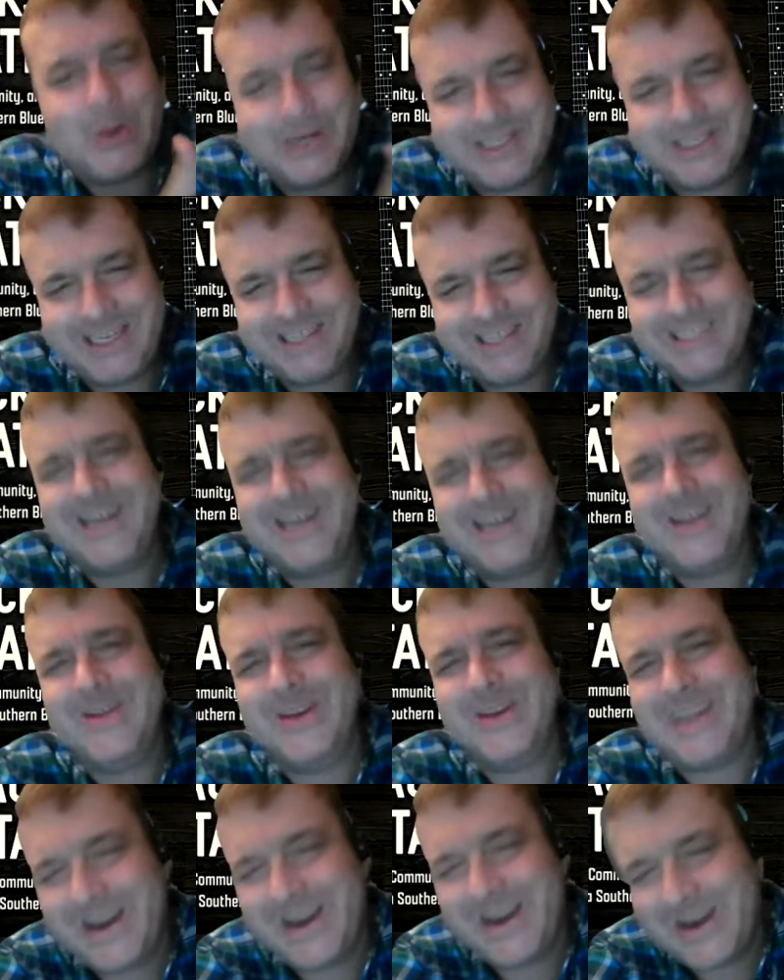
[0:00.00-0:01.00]
And she's another
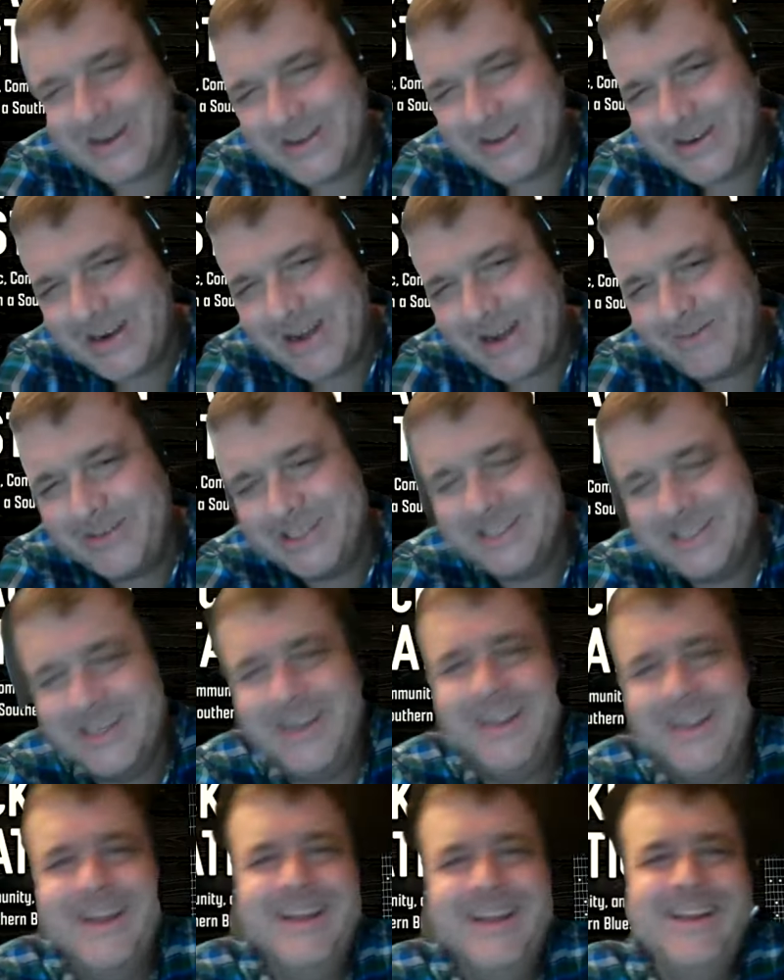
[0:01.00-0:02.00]
character,
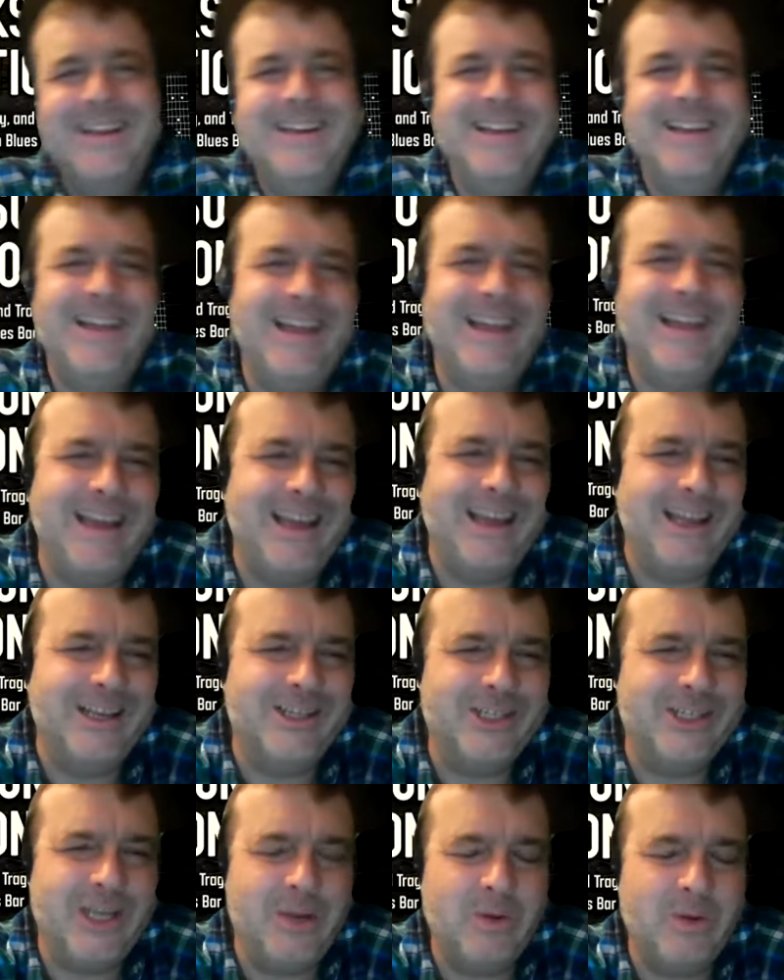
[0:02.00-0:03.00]
obviously. And
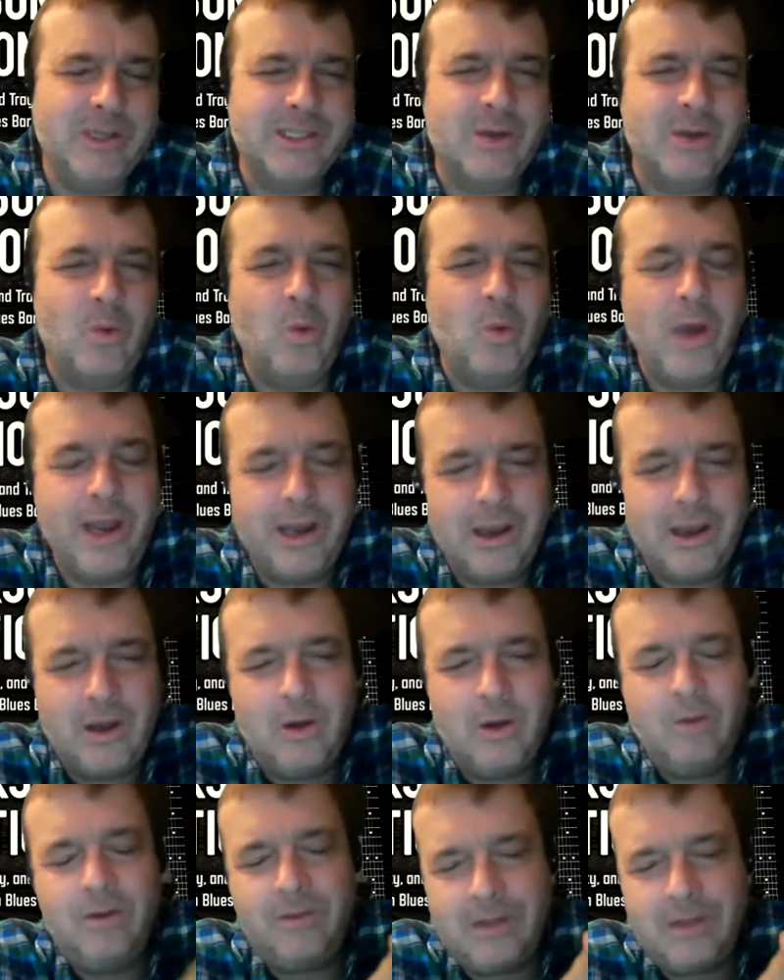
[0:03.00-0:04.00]
she was a
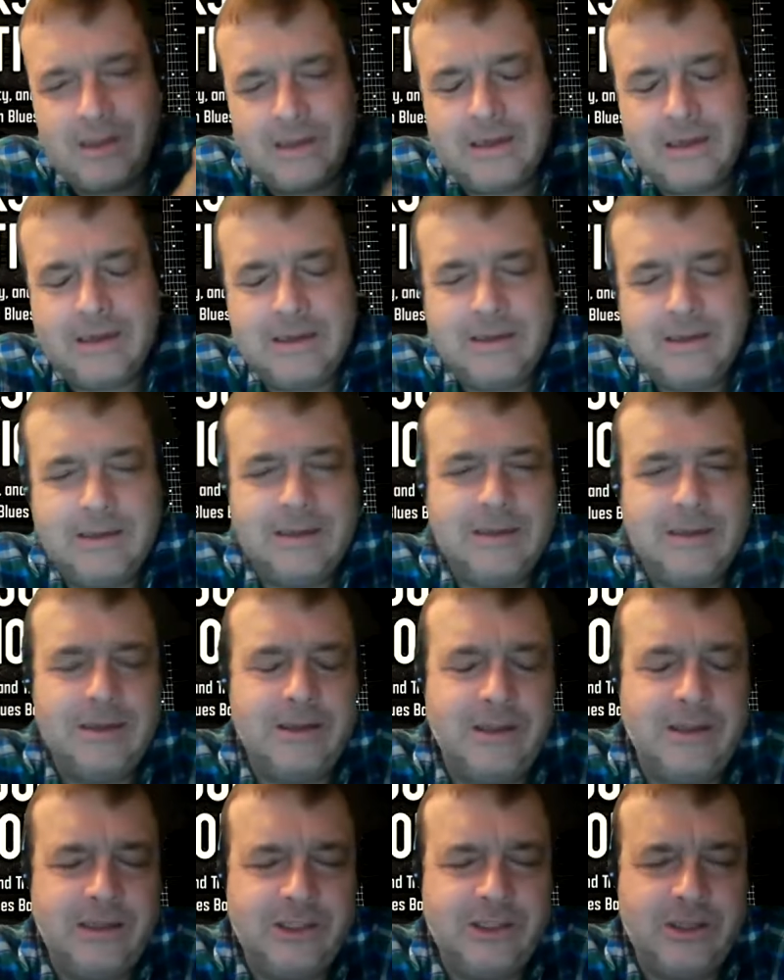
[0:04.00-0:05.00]
widow. Uh,
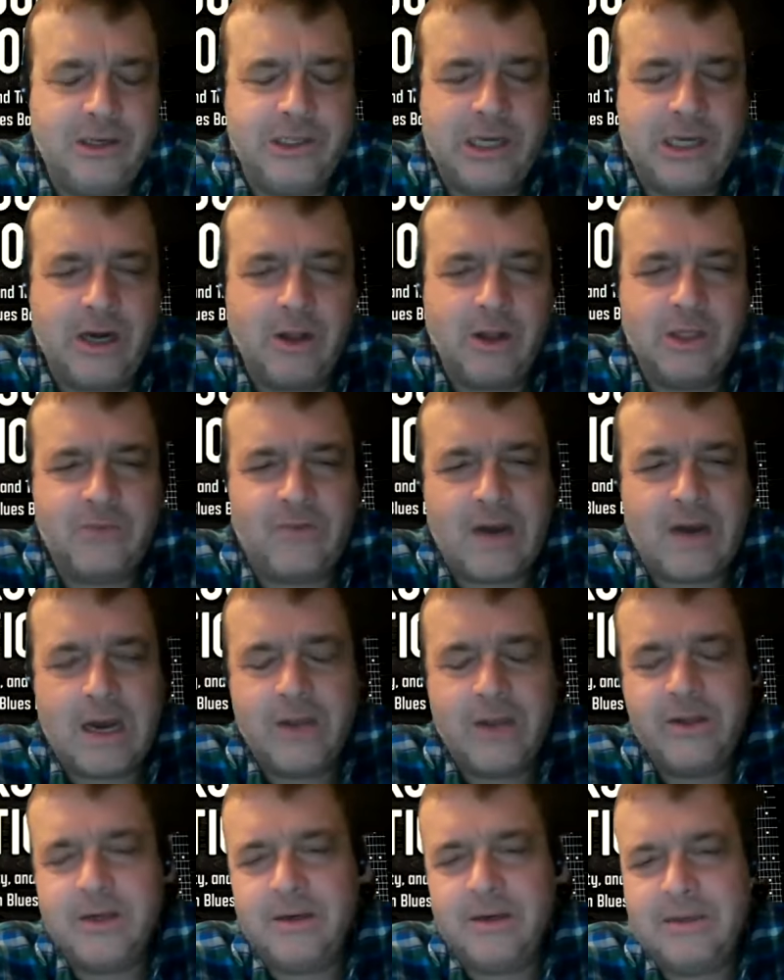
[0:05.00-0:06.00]
Gerald's
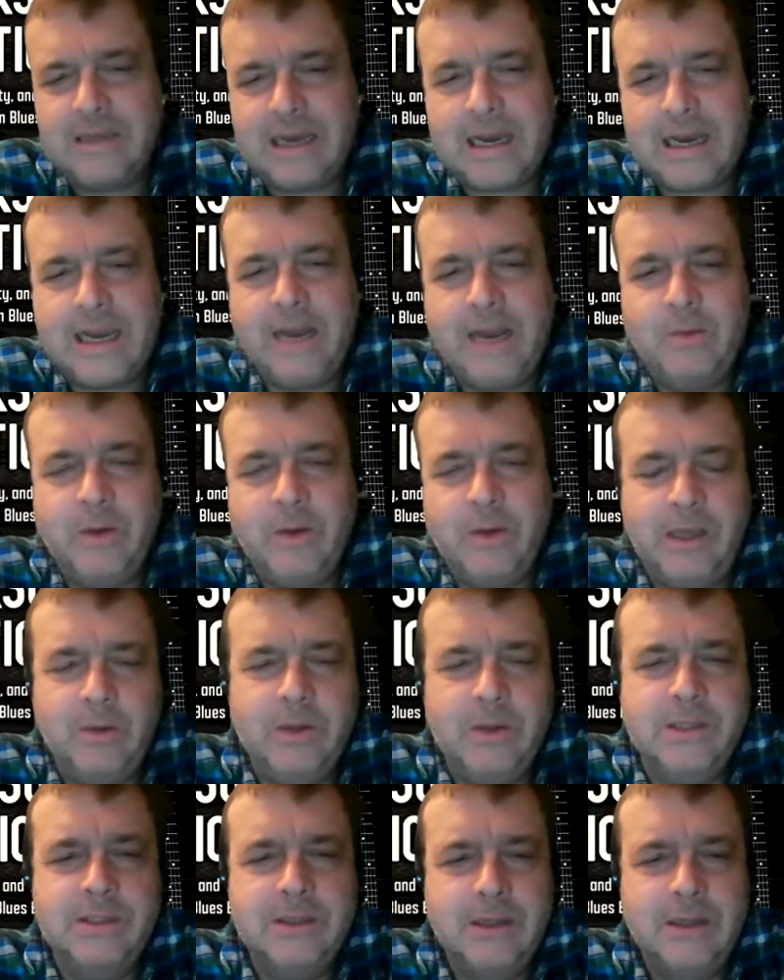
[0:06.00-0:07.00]
father died when he
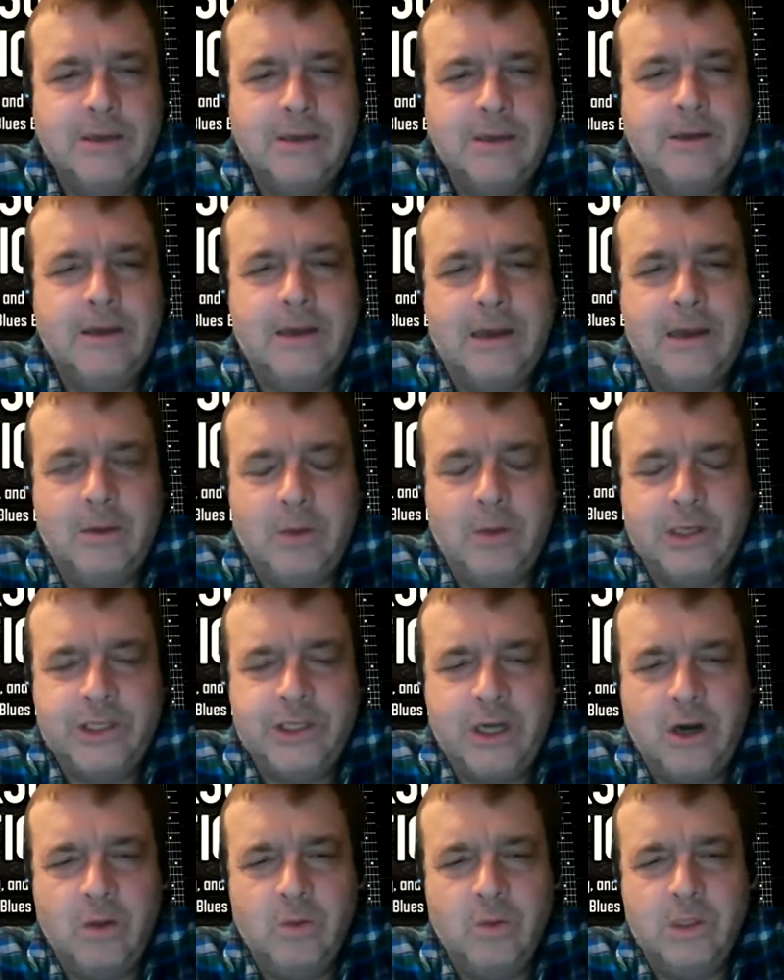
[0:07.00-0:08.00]
was, uh, when
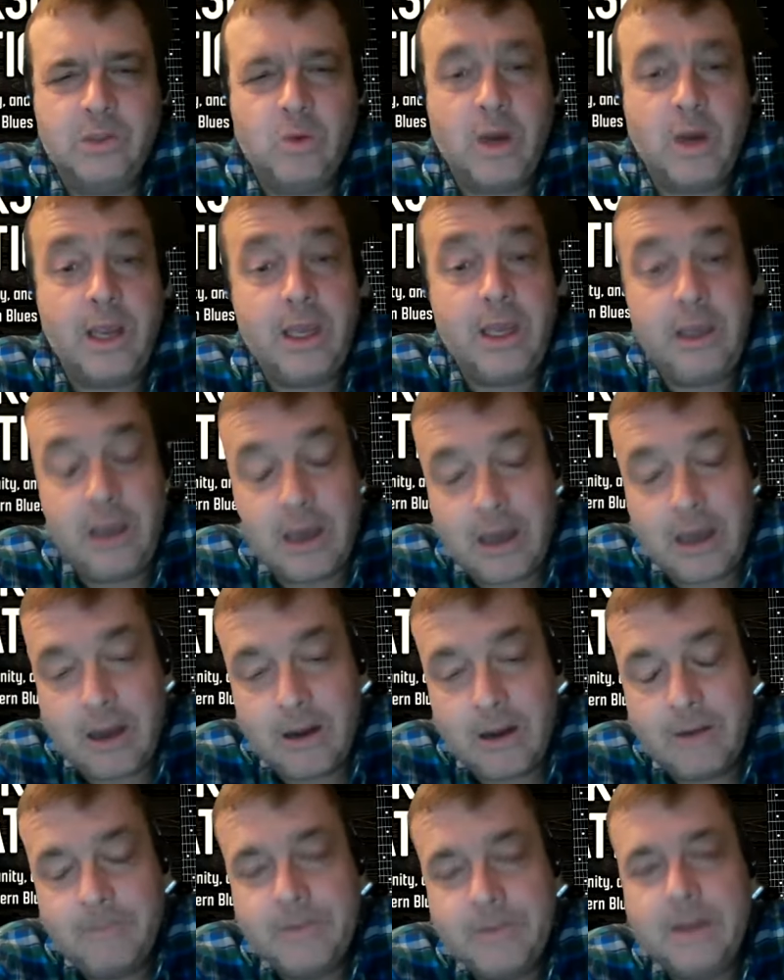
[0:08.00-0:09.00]
Gerald was quite
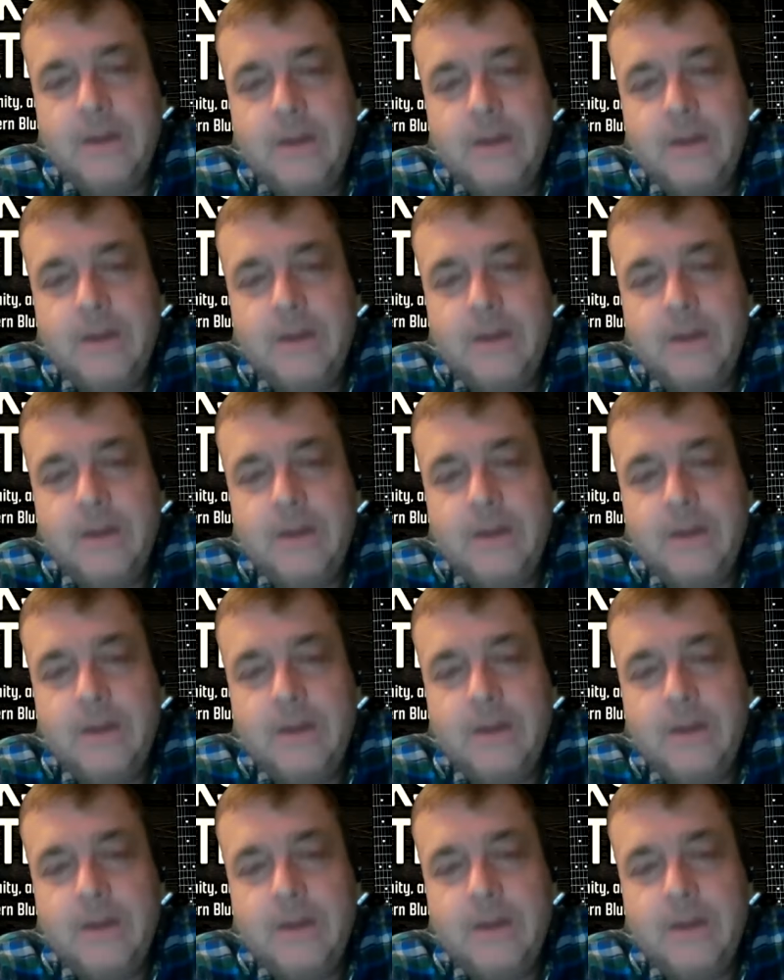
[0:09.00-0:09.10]
young.